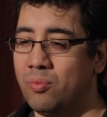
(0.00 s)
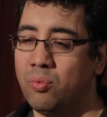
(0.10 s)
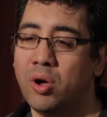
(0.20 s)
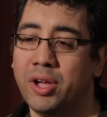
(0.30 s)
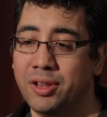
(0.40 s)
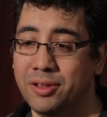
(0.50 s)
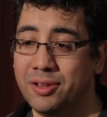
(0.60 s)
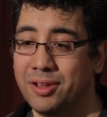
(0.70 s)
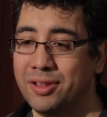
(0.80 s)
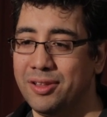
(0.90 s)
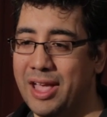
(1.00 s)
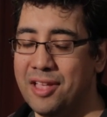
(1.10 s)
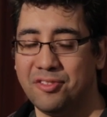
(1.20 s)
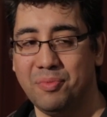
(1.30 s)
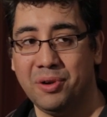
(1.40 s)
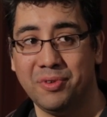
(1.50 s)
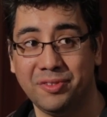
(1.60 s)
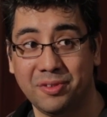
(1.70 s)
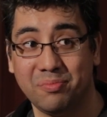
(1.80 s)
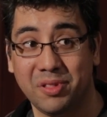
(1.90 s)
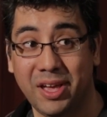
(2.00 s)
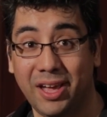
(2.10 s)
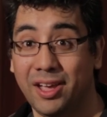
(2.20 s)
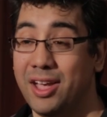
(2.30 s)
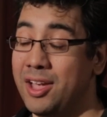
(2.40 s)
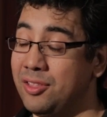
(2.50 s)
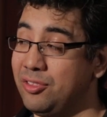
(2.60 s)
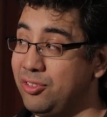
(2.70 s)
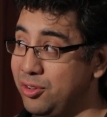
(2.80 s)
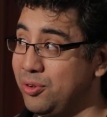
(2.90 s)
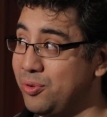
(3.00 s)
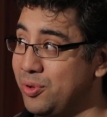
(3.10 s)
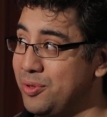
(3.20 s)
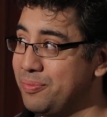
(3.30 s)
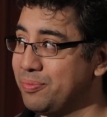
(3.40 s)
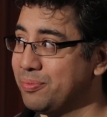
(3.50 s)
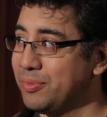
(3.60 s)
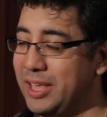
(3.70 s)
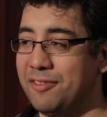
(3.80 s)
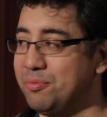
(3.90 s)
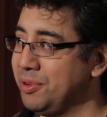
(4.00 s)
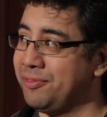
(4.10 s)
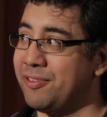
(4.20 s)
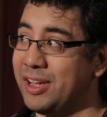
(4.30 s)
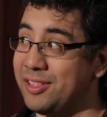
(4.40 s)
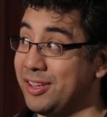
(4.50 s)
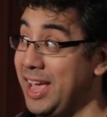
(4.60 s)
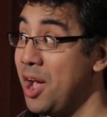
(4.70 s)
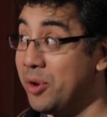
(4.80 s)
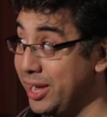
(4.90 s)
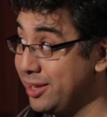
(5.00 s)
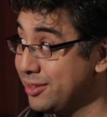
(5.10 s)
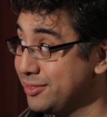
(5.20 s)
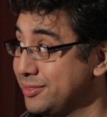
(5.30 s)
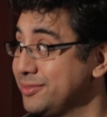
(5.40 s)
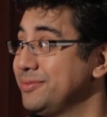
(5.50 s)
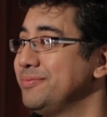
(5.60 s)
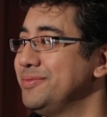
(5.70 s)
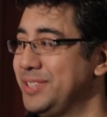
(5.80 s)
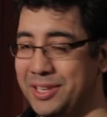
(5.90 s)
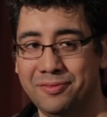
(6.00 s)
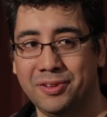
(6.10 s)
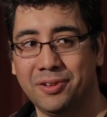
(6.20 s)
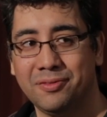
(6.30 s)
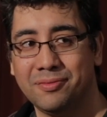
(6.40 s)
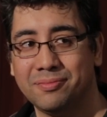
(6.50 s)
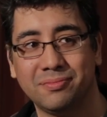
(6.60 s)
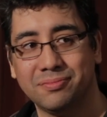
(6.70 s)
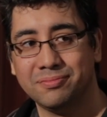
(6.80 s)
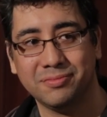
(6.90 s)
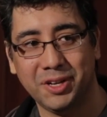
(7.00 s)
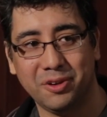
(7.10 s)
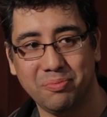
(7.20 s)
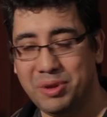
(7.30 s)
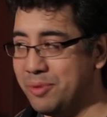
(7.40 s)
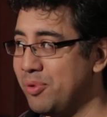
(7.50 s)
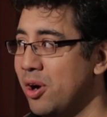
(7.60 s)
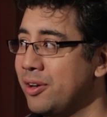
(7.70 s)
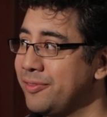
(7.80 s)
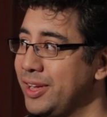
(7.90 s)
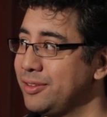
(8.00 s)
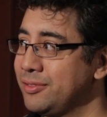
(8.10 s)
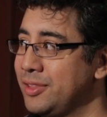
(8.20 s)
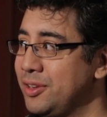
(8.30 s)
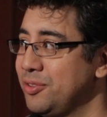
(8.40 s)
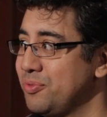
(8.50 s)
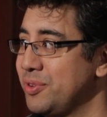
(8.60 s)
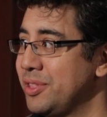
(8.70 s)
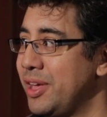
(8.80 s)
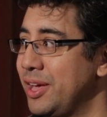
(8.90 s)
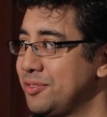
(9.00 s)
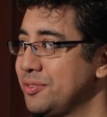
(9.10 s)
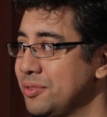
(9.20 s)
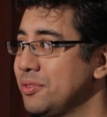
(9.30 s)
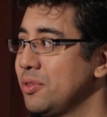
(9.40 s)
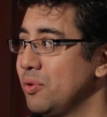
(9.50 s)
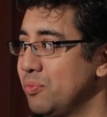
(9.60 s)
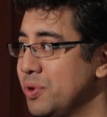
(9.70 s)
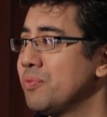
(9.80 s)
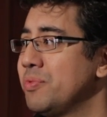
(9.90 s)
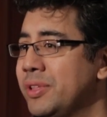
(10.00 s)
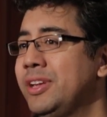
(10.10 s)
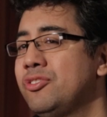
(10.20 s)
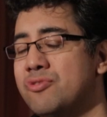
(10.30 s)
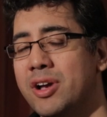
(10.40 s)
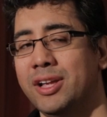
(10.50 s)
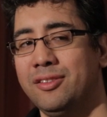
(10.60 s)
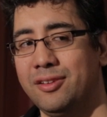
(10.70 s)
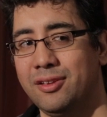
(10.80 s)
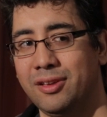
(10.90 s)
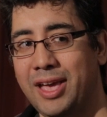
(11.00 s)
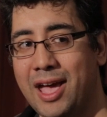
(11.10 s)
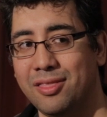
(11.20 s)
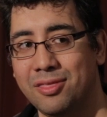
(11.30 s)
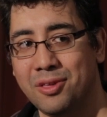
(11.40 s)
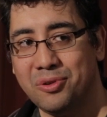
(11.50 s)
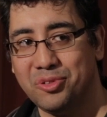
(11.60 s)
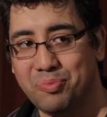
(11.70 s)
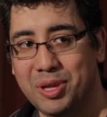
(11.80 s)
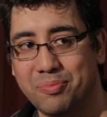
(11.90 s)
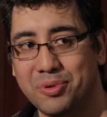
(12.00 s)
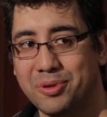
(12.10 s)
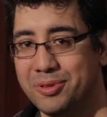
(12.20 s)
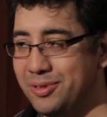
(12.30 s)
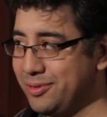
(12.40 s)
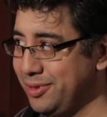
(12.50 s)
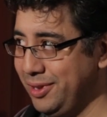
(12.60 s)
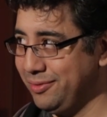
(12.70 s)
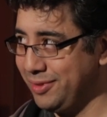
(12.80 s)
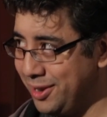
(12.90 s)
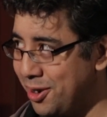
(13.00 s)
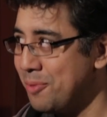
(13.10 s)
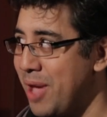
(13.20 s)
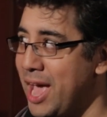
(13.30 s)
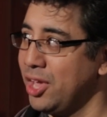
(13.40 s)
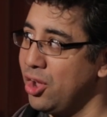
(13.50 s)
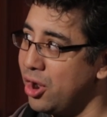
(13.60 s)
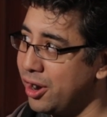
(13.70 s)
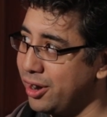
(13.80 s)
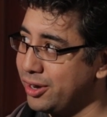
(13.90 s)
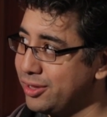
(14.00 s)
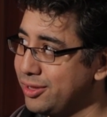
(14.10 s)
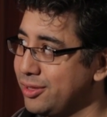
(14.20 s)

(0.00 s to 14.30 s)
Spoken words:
one, has to be a recent play, and two, you have to be Franklin County to even, you know, be a part of it, and you realize we're really trying to get those people in our backyard